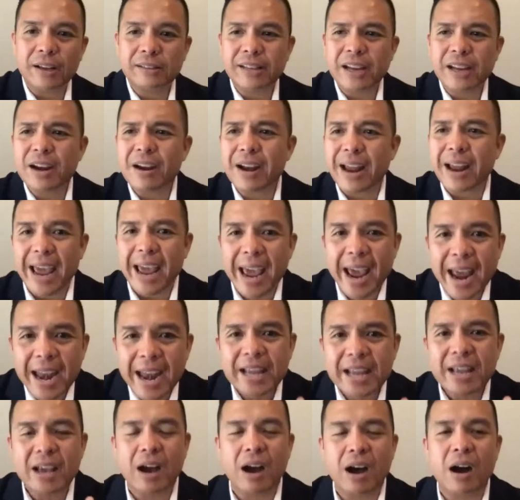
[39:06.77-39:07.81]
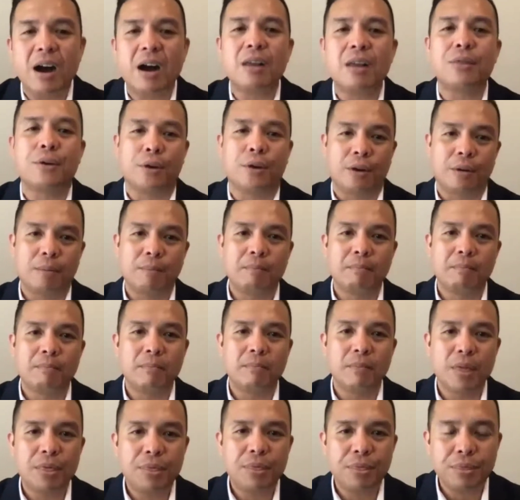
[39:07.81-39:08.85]
there any other
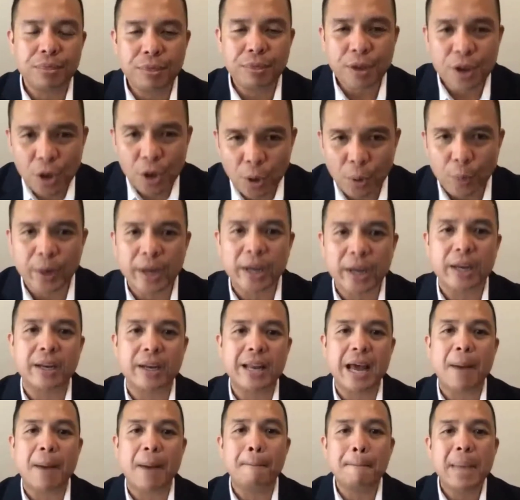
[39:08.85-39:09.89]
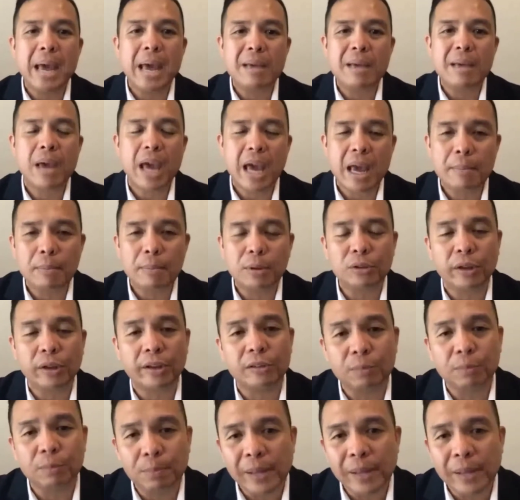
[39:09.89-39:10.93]
theory that may be able to
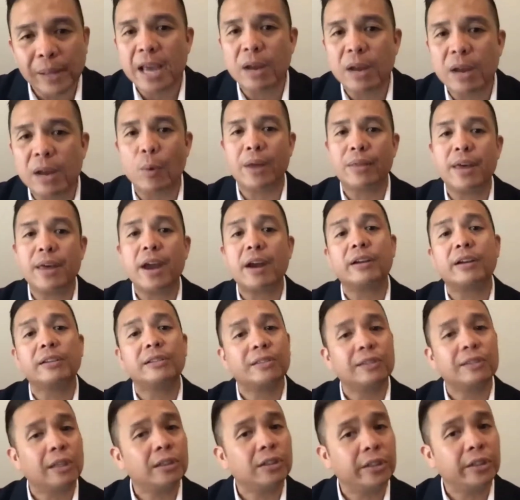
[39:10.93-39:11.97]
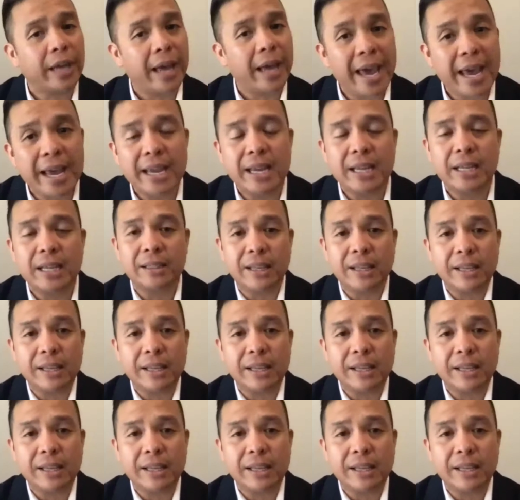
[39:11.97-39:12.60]
explain why there is such what do